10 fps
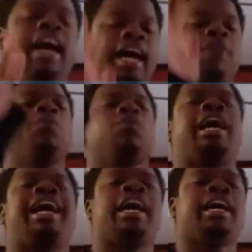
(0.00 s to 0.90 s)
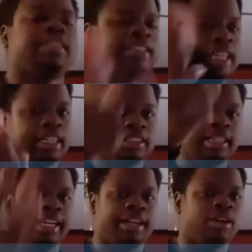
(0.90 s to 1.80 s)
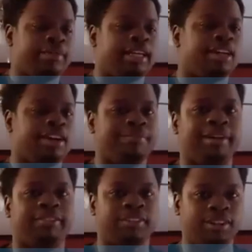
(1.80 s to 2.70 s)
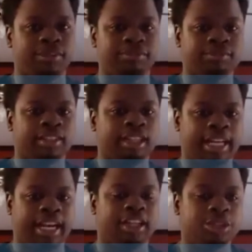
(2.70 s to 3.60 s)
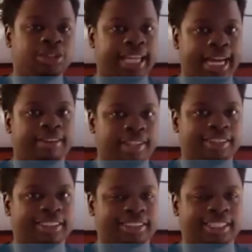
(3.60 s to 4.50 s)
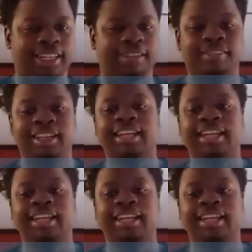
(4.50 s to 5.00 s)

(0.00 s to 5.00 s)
I decided to edit on my phone, and I used CapCut this time.